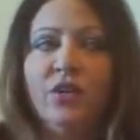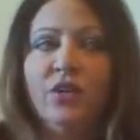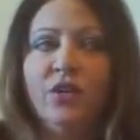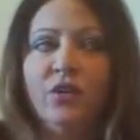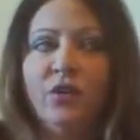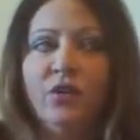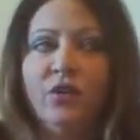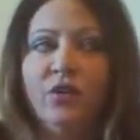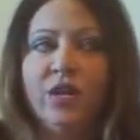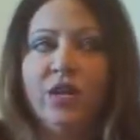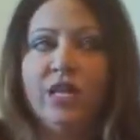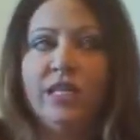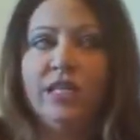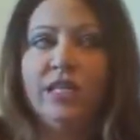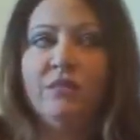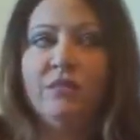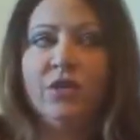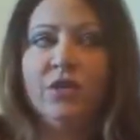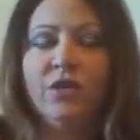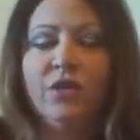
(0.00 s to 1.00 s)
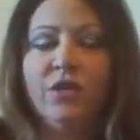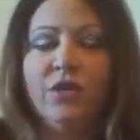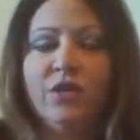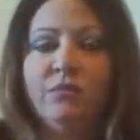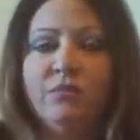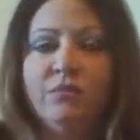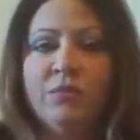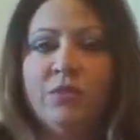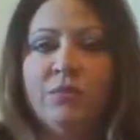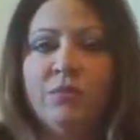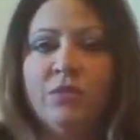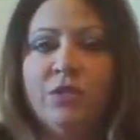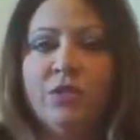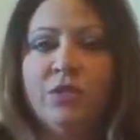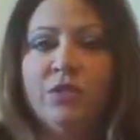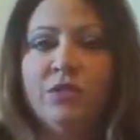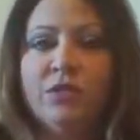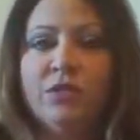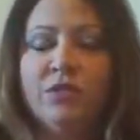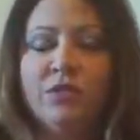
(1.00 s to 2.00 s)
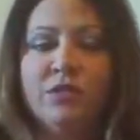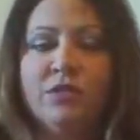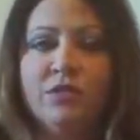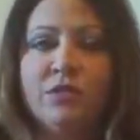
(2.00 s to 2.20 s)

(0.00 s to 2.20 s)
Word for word: You know, I keep hearing people to